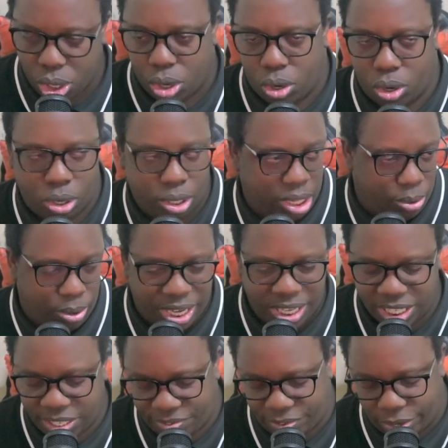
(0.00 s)
the
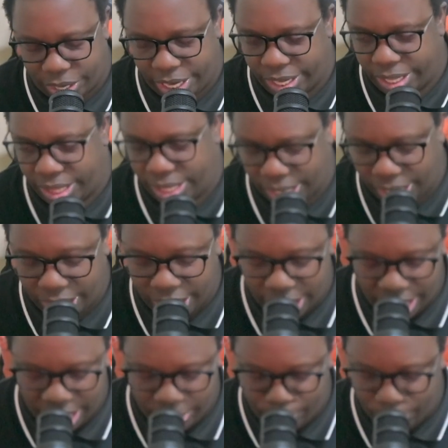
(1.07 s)
ones for L3 are
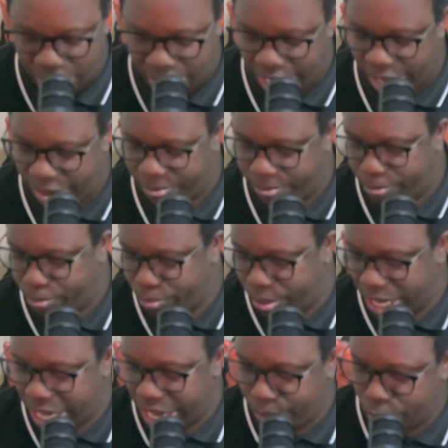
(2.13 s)
the
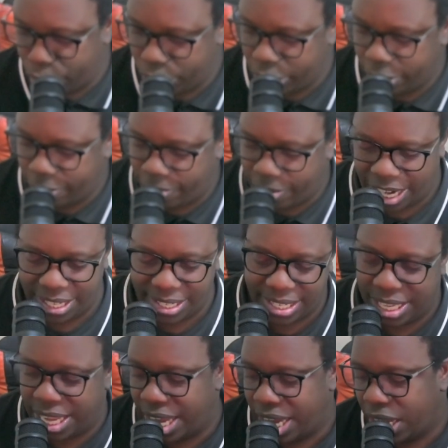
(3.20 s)
player model flights.
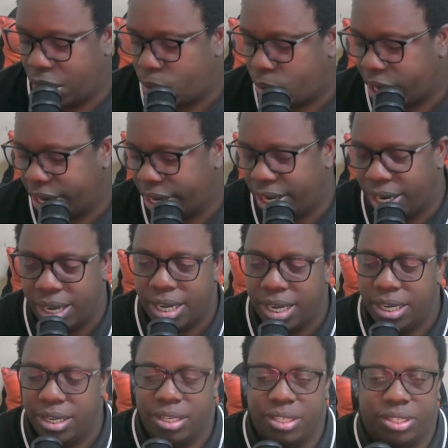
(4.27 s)
The L1
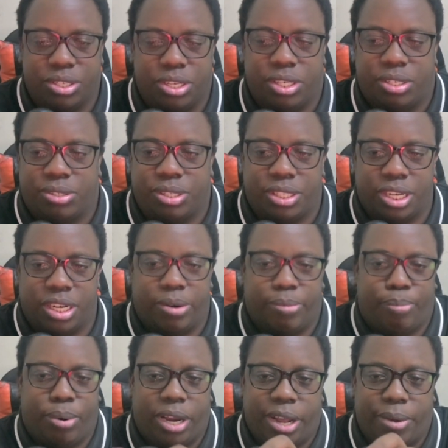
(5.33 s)
is not written
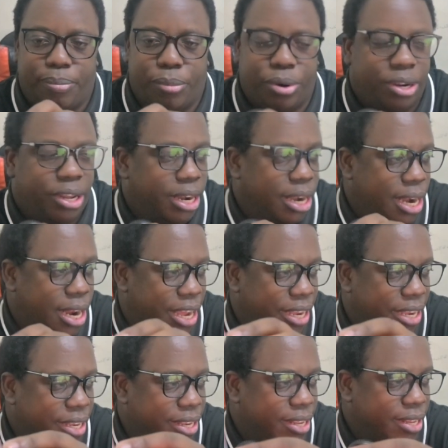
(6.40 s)
player model
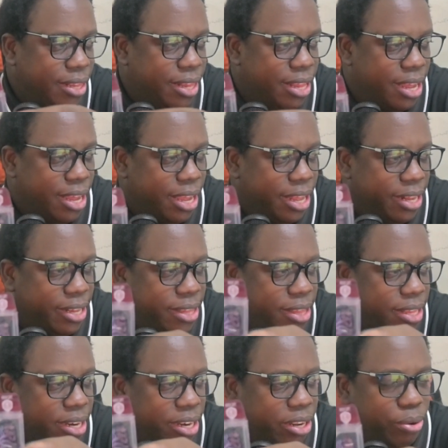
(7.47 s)
like the
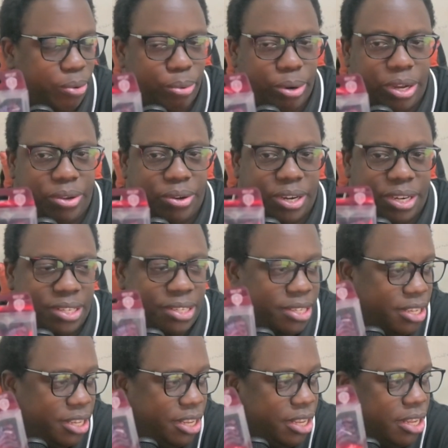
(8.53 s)
L3, where you can
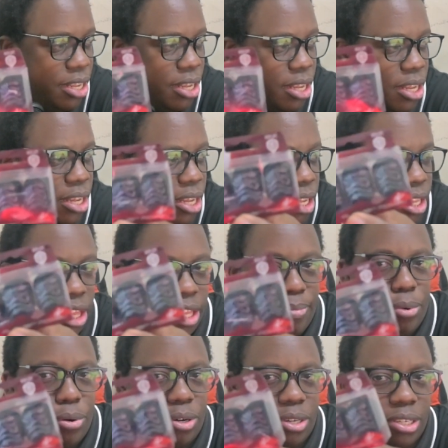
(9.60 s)
see The
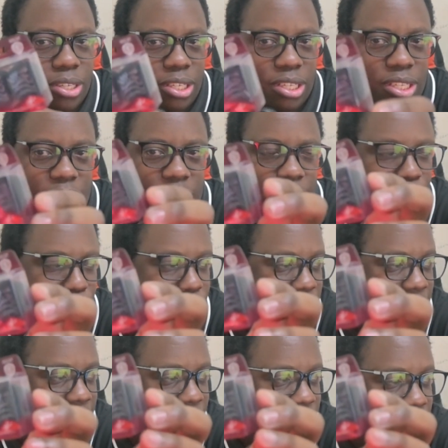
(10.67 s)
box is
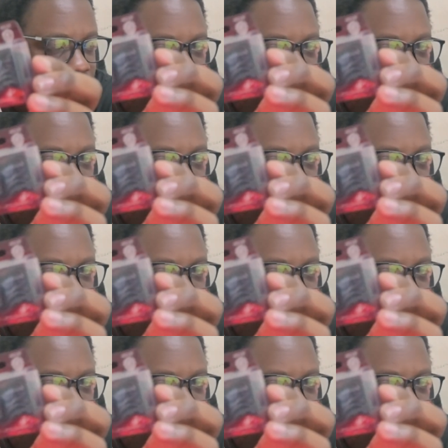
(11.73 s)
black, and